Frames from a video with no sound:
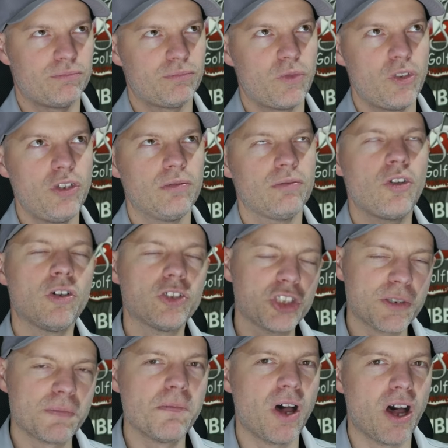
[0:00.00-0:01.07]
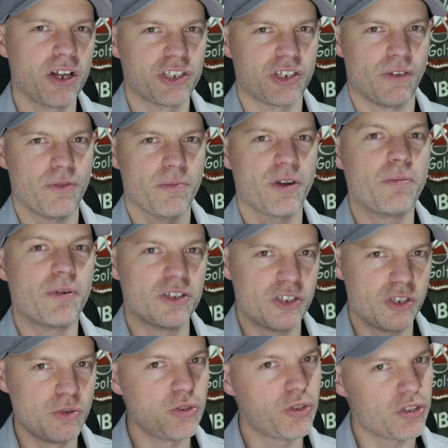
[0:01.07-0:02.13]
not just margin off the middle, but as
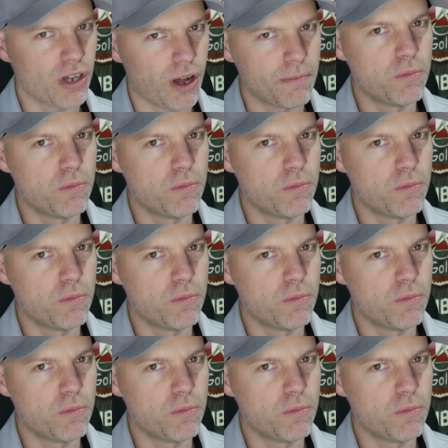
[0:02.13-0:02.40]
soon as you start